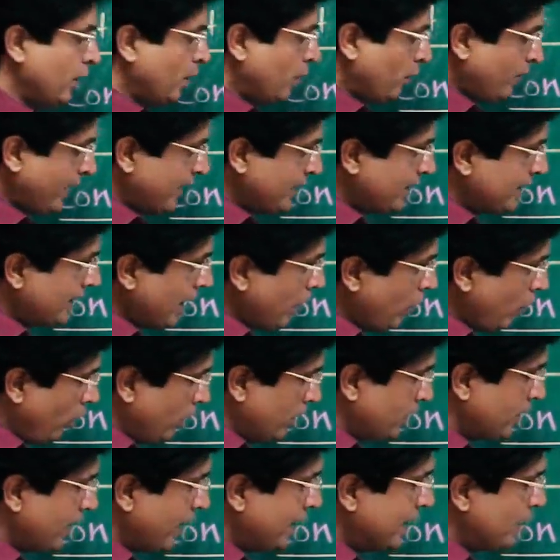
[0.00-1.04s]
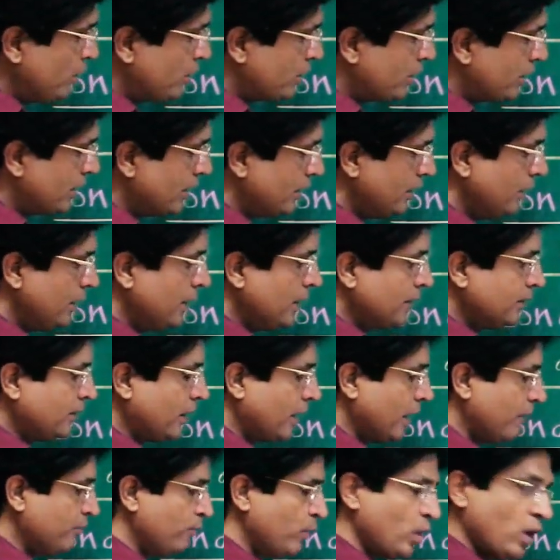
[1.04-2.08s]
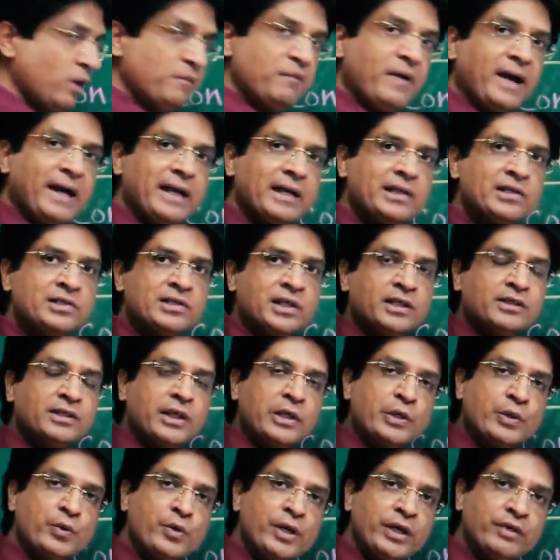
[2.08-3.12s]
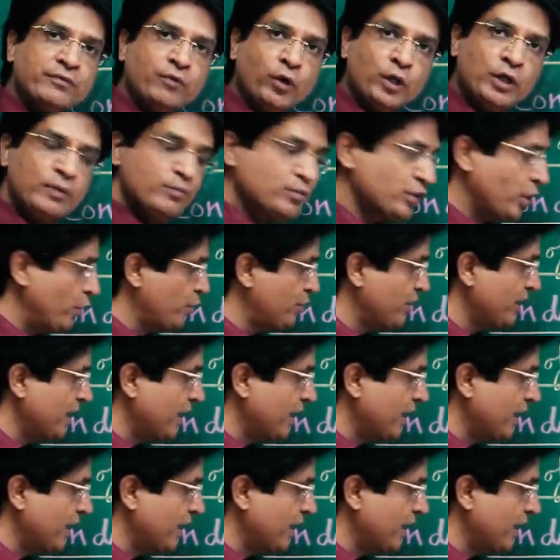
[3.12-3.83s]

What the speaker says: Right now on dilution, the number of ions in the unit volume solution